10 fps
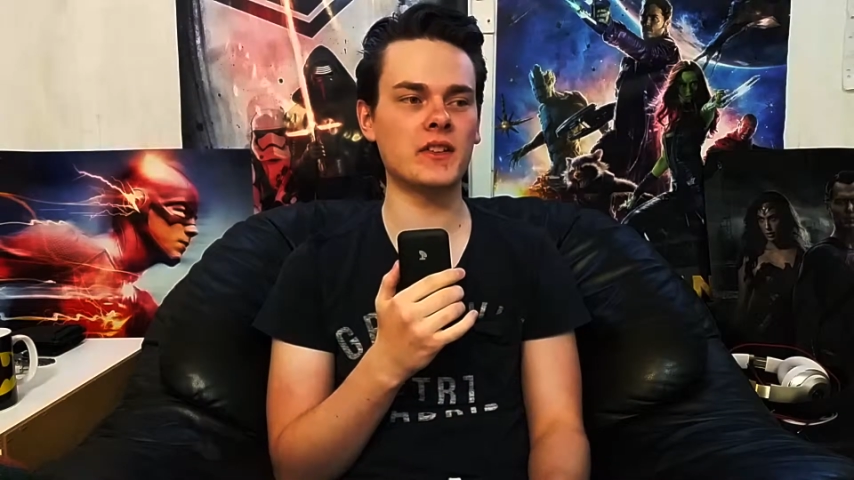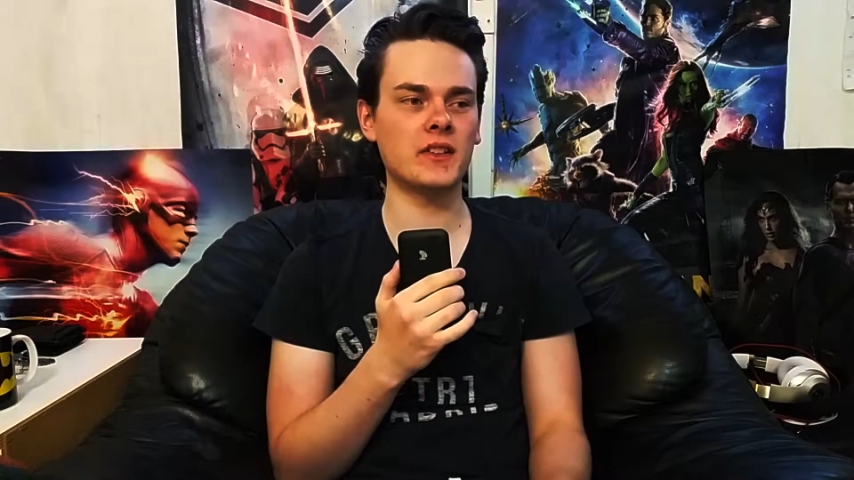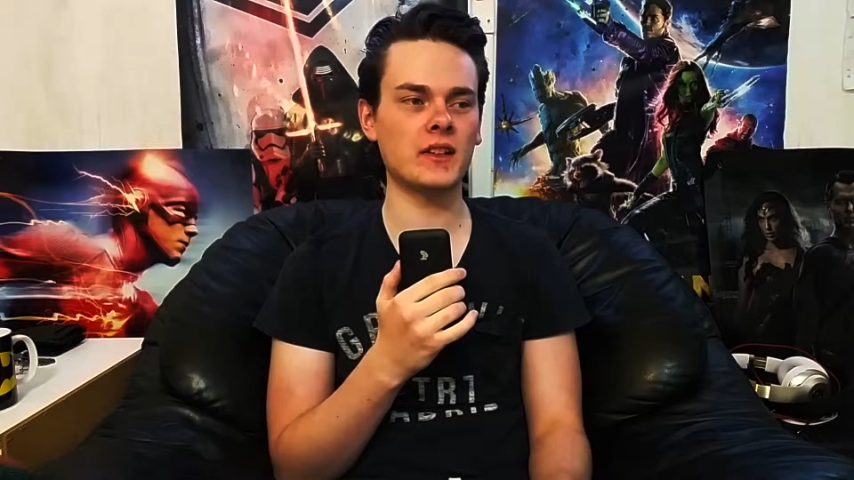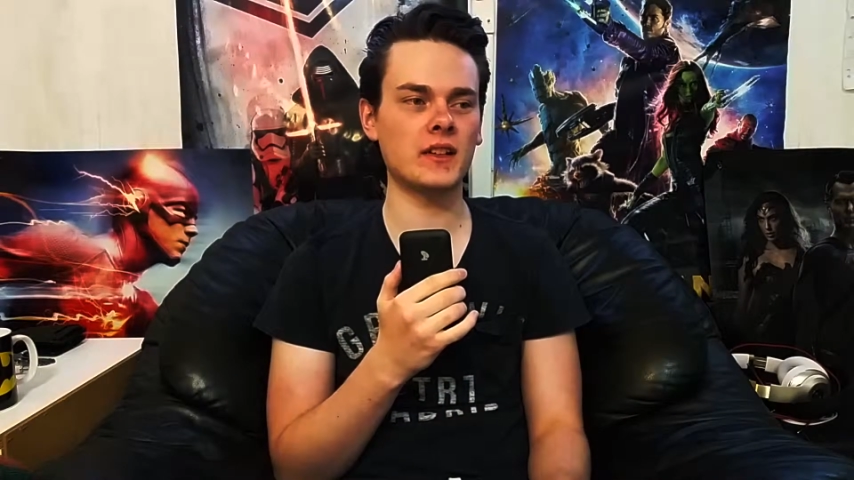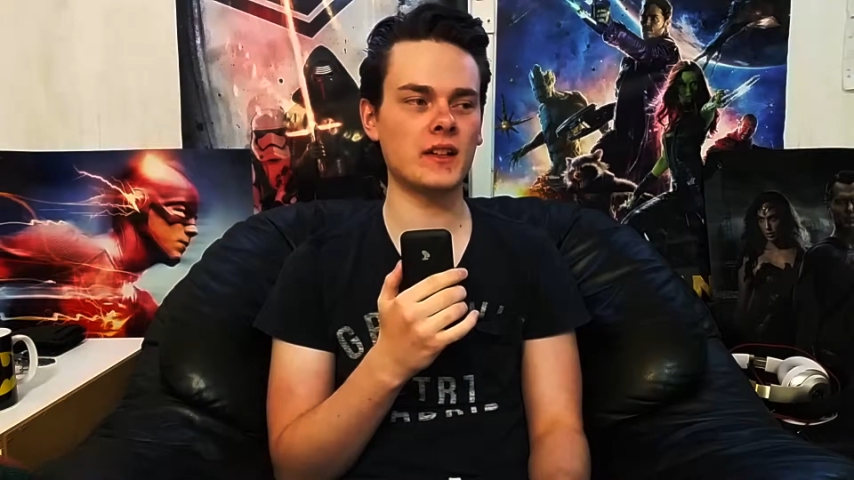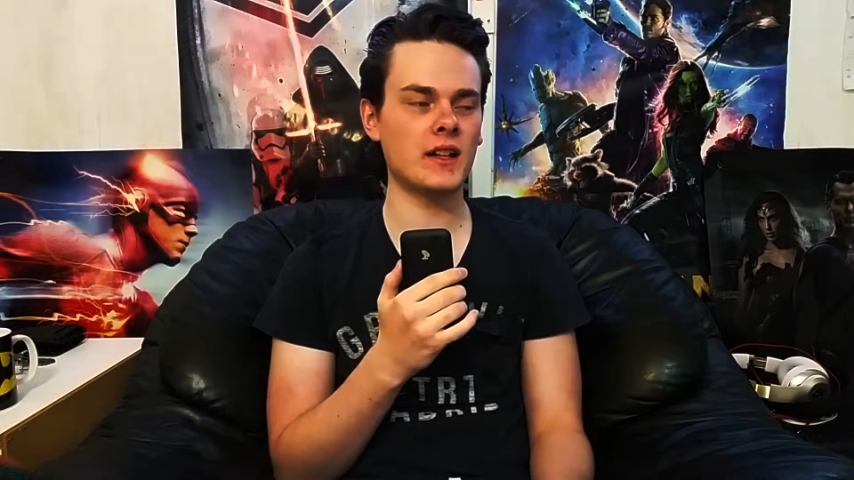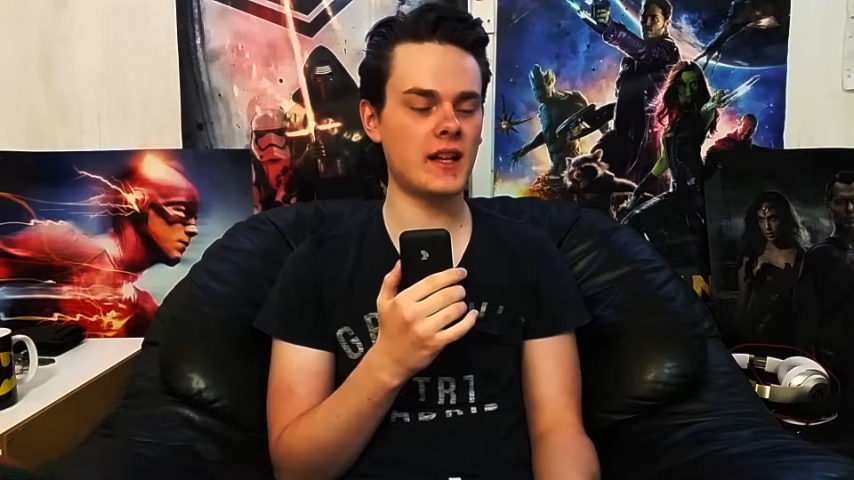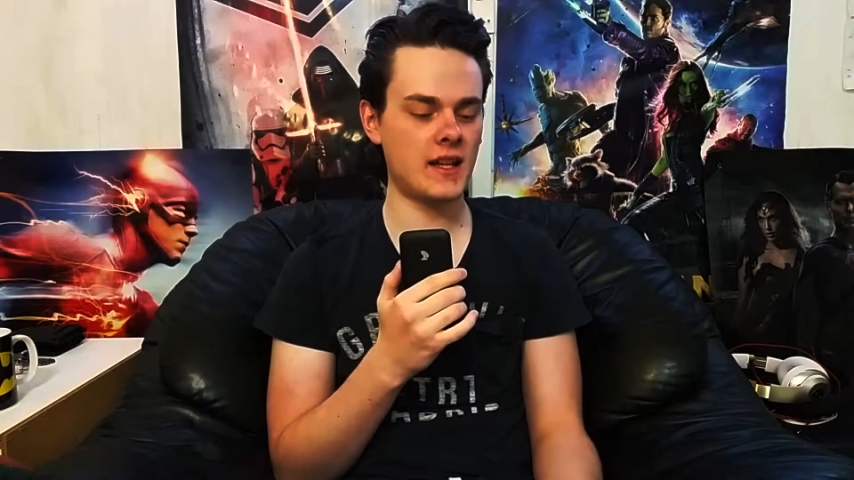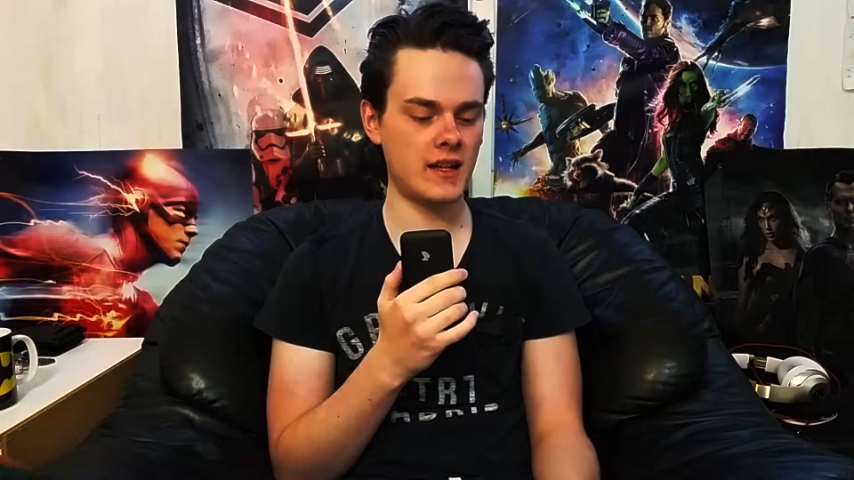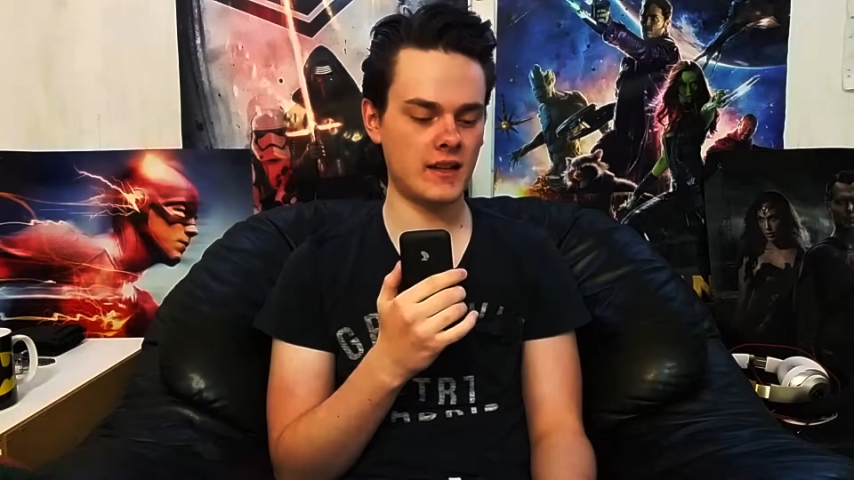because
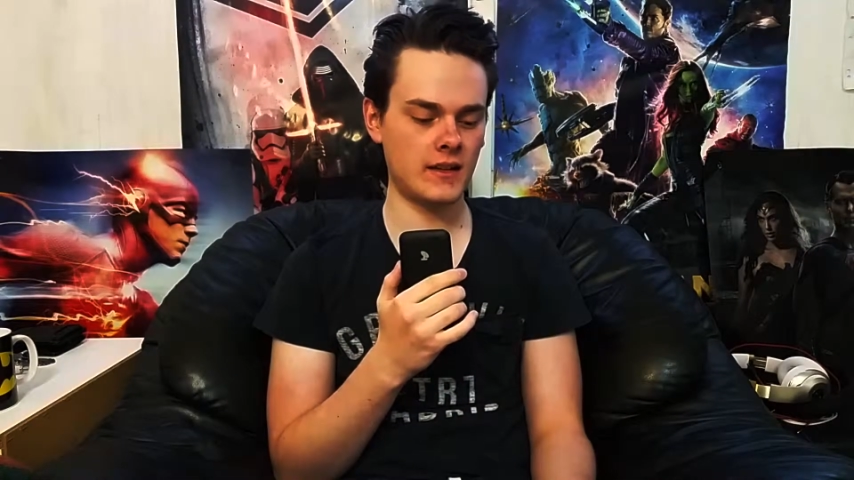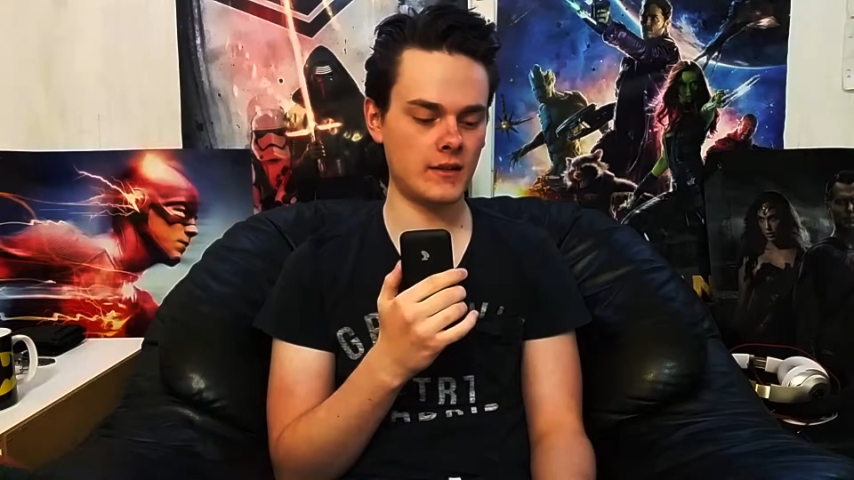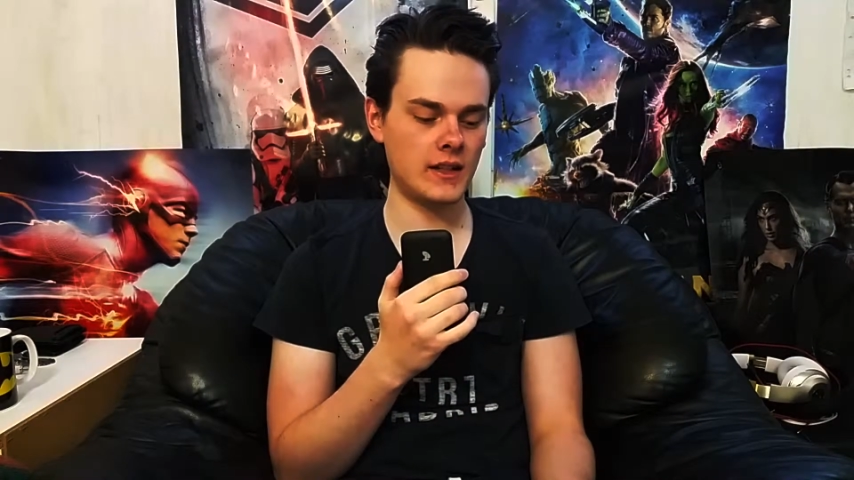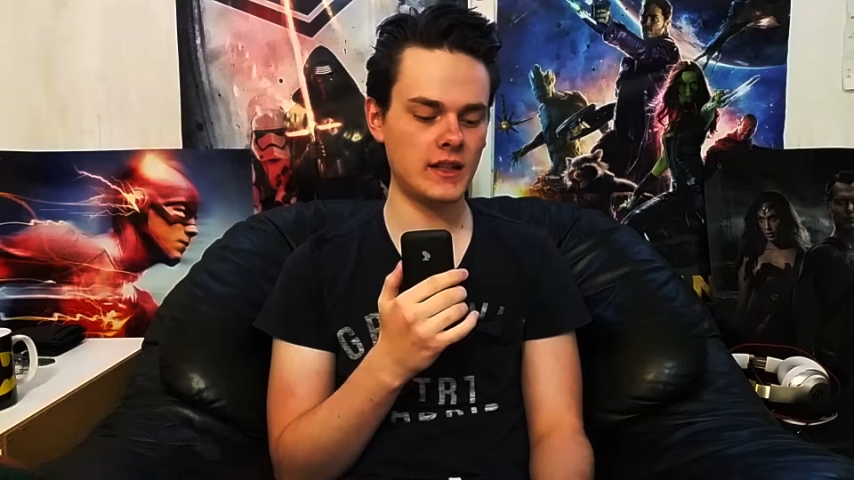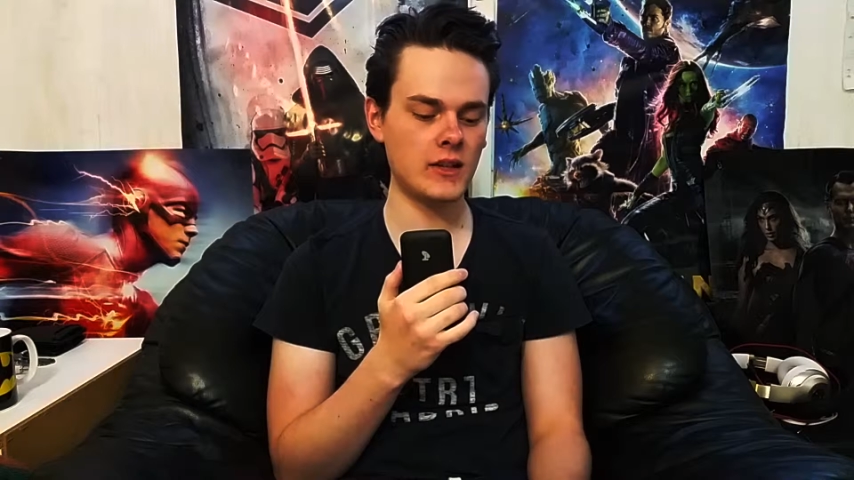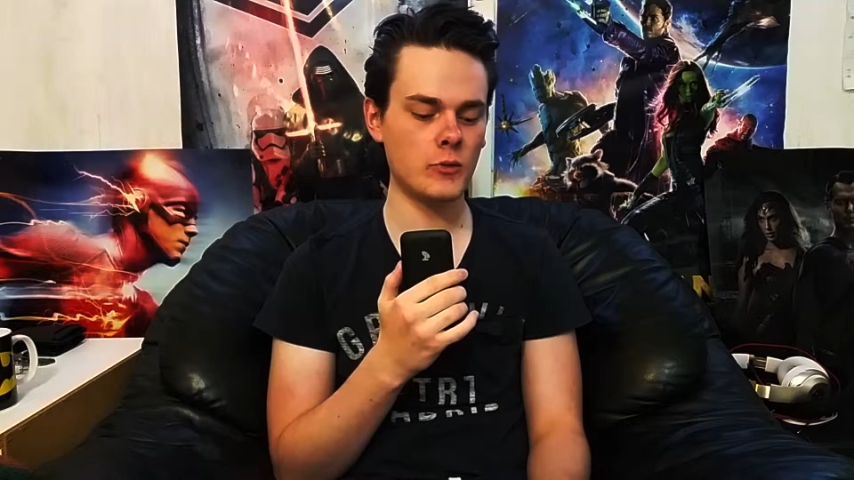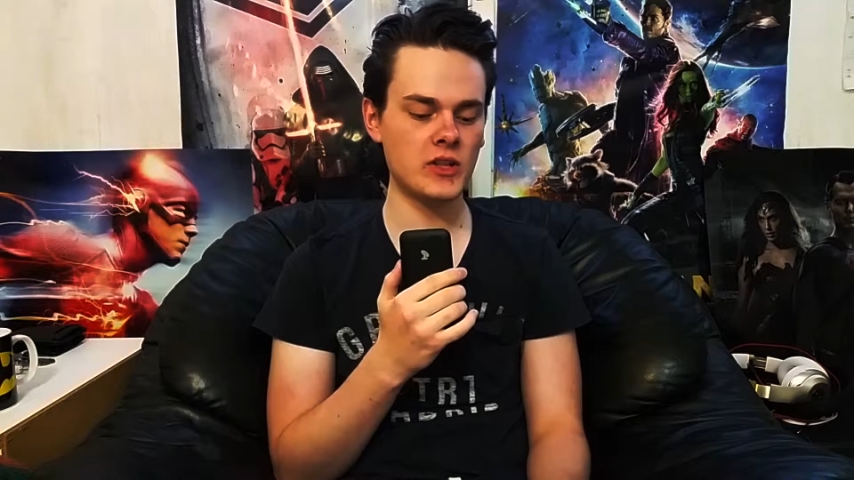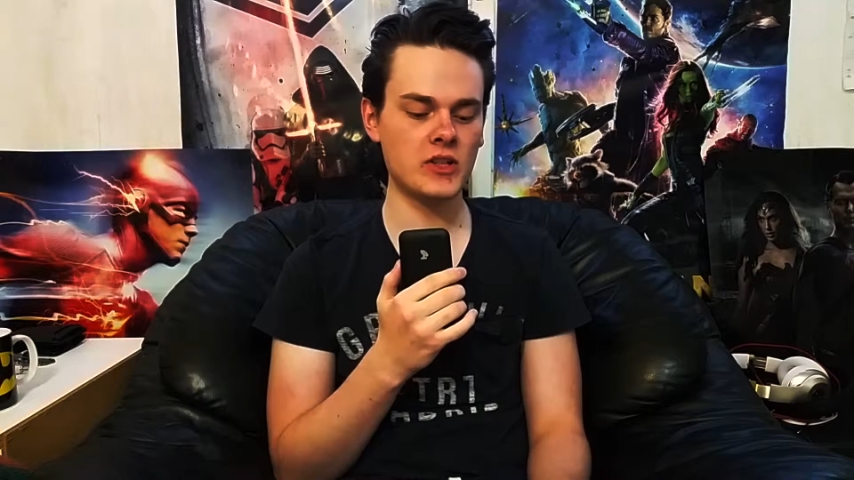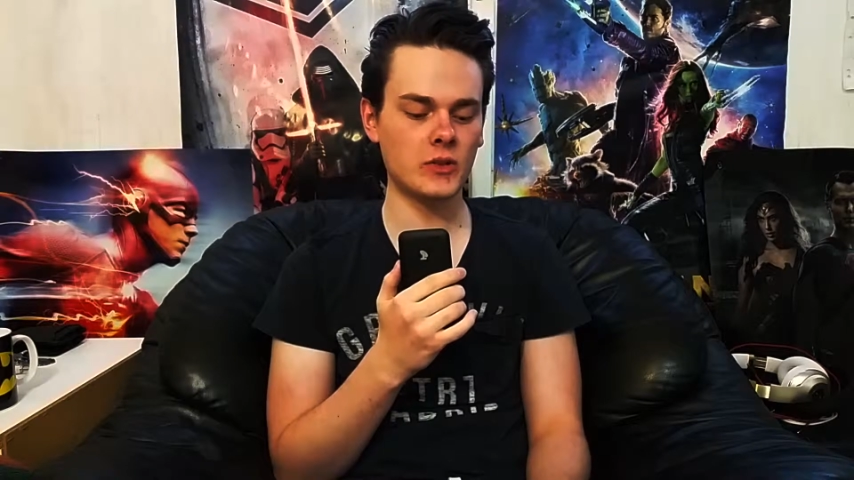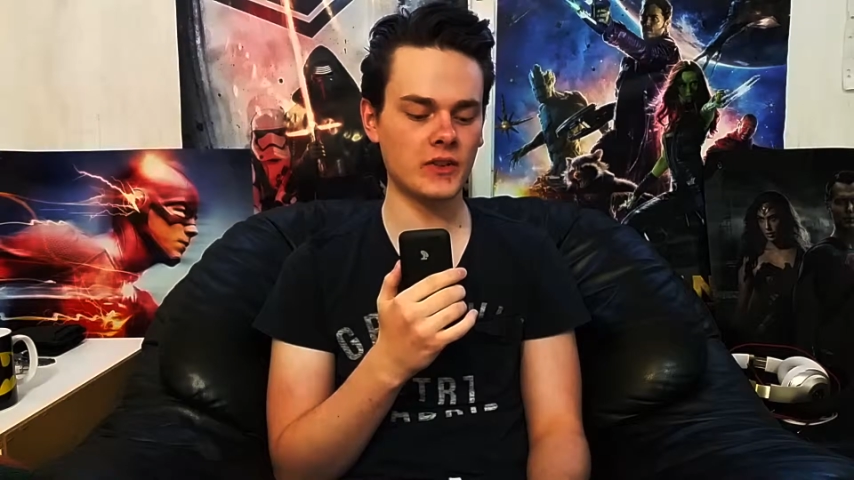in the